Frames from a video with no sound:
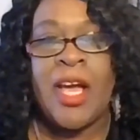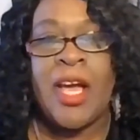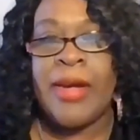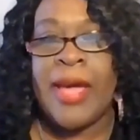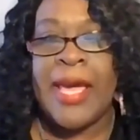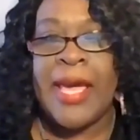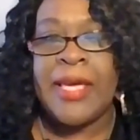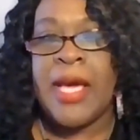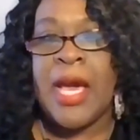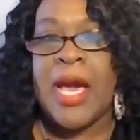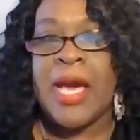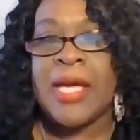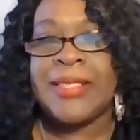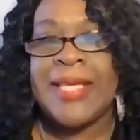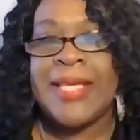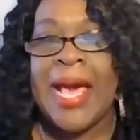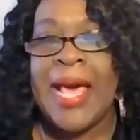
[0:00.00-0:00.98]
Okay,
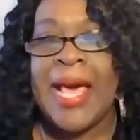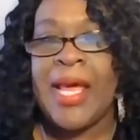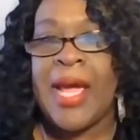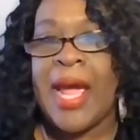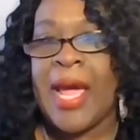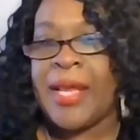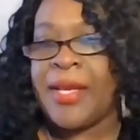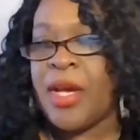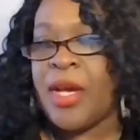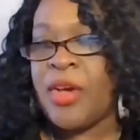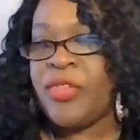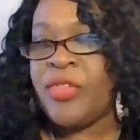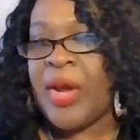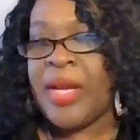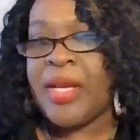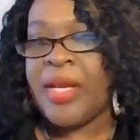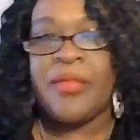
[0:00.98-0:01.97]
Tyler, I know you're
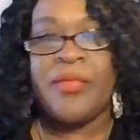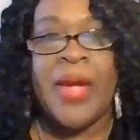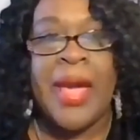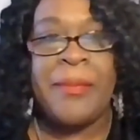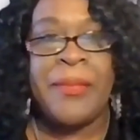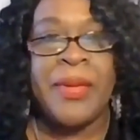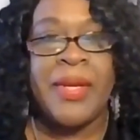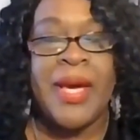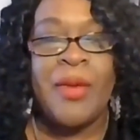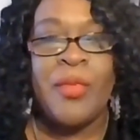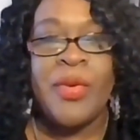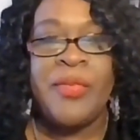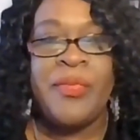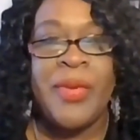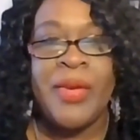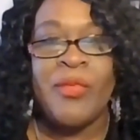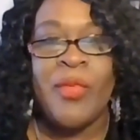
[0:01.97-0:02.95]
ready to wrap it up.
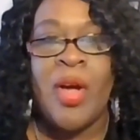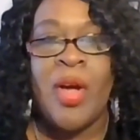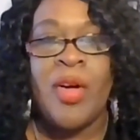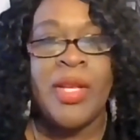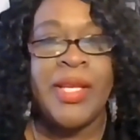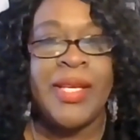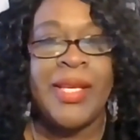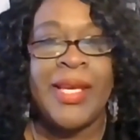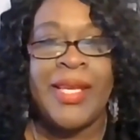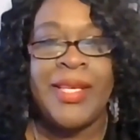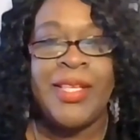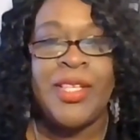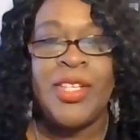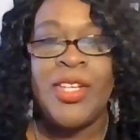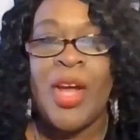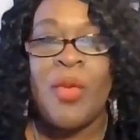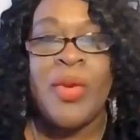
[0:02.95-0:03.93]
We've been rolling, and
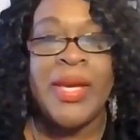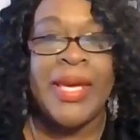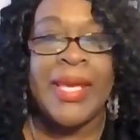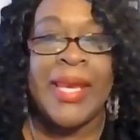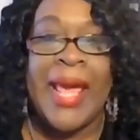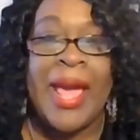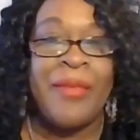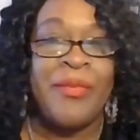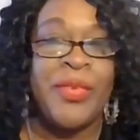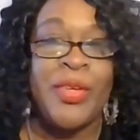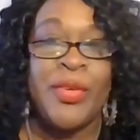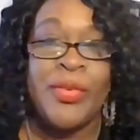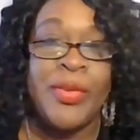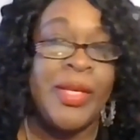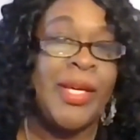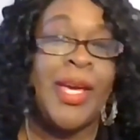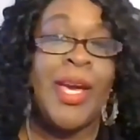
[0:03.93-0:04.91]
we can have
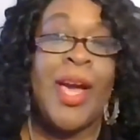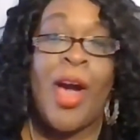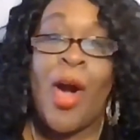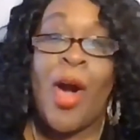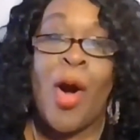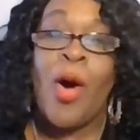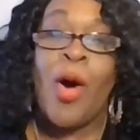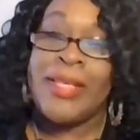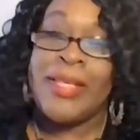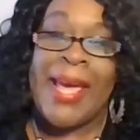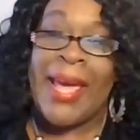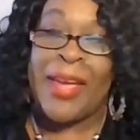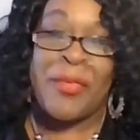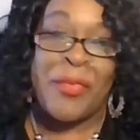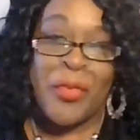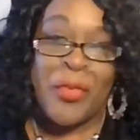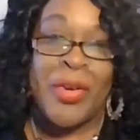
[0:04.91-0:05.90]
you all
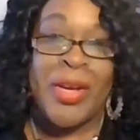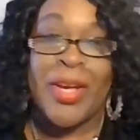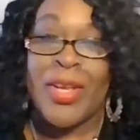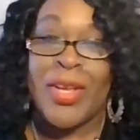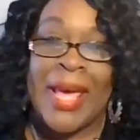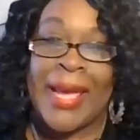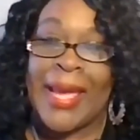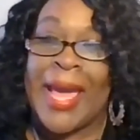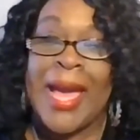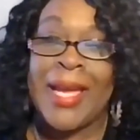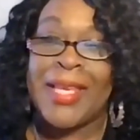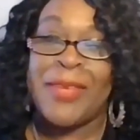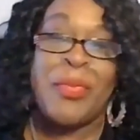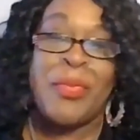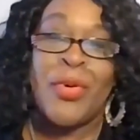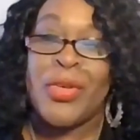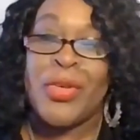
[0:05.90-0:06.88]
day for real. Like I can
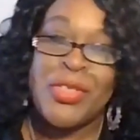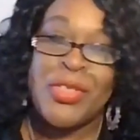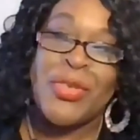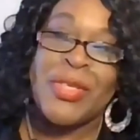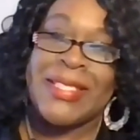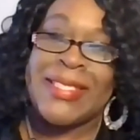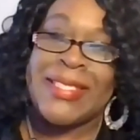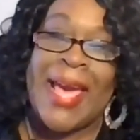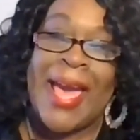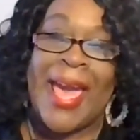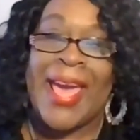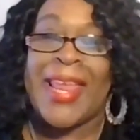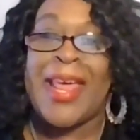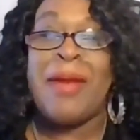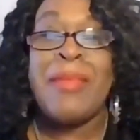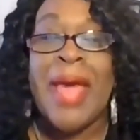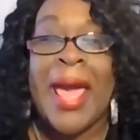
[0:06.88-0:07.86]
pull you to the side.
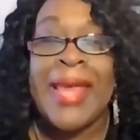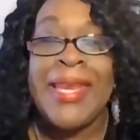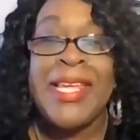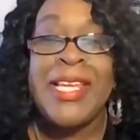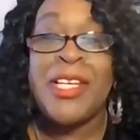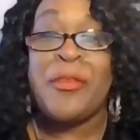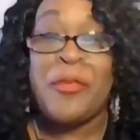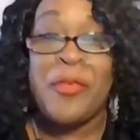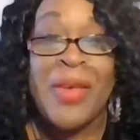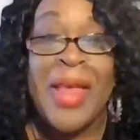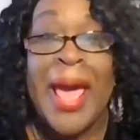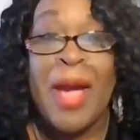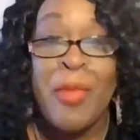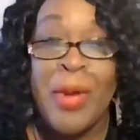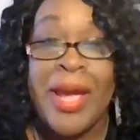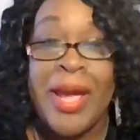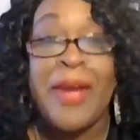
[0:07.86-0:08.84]
I need to fly
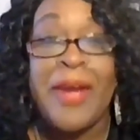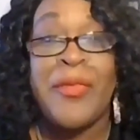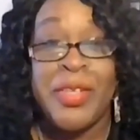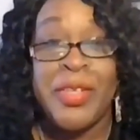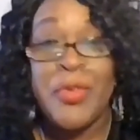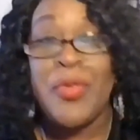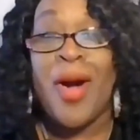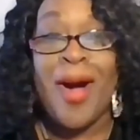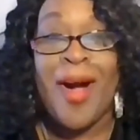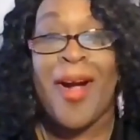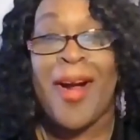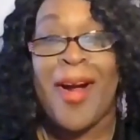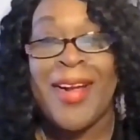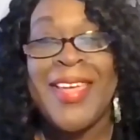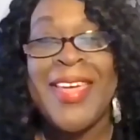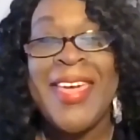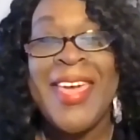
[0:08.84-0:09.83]
wherever you
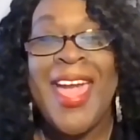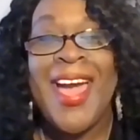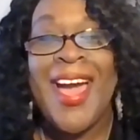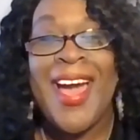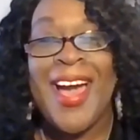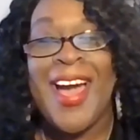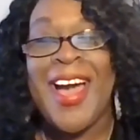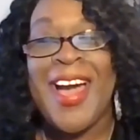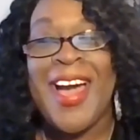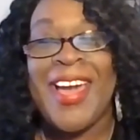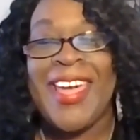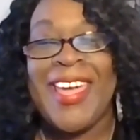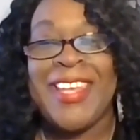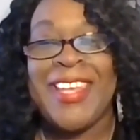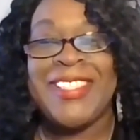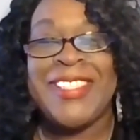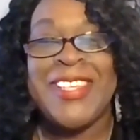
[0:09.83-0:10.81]
are
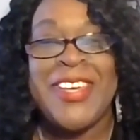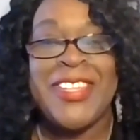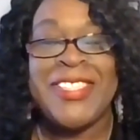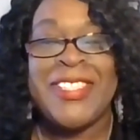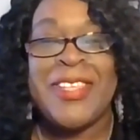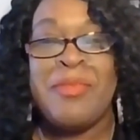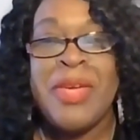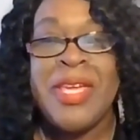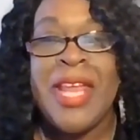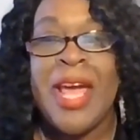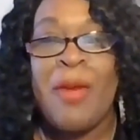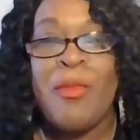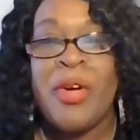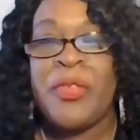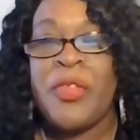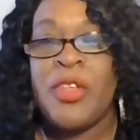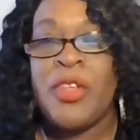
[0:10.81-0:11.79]
and to meet up
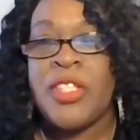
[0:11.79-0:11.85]
with you.